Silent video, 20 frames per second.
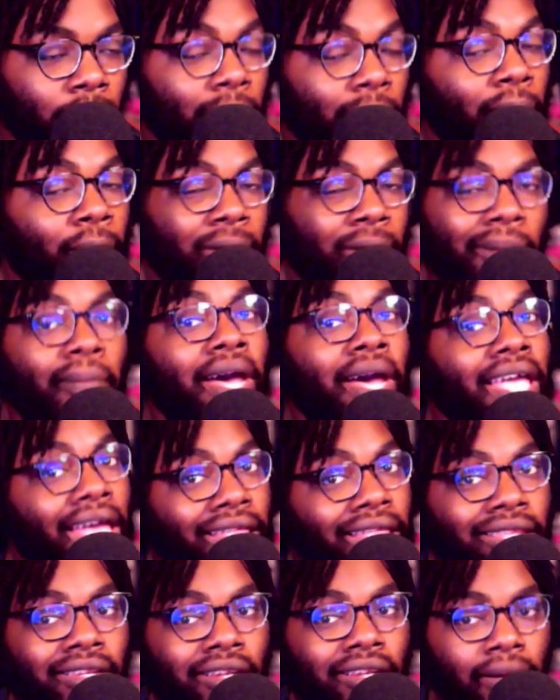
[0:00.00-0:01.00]
We might
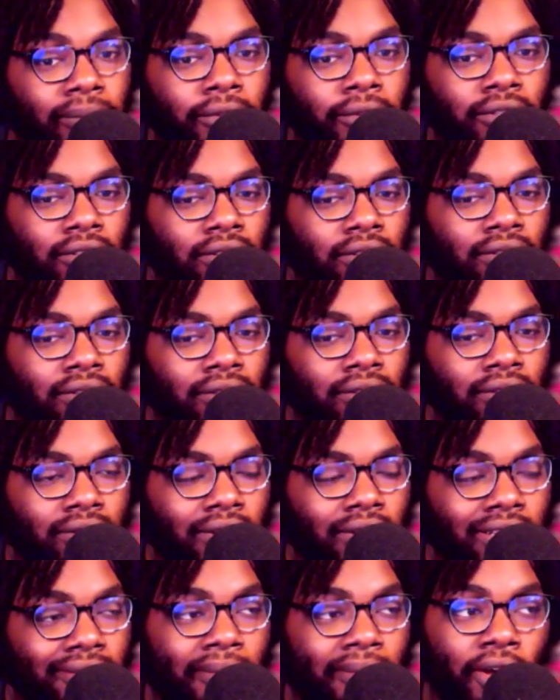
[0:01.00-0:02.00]
have the numbers.
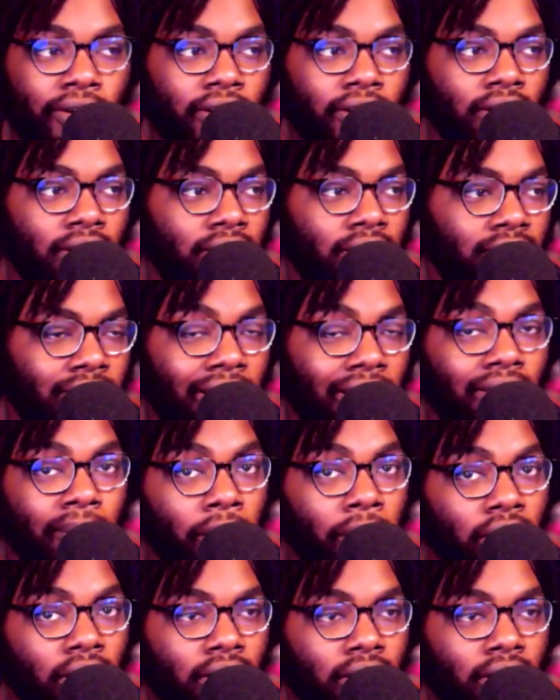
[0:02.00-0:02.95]
That's about it. And the money.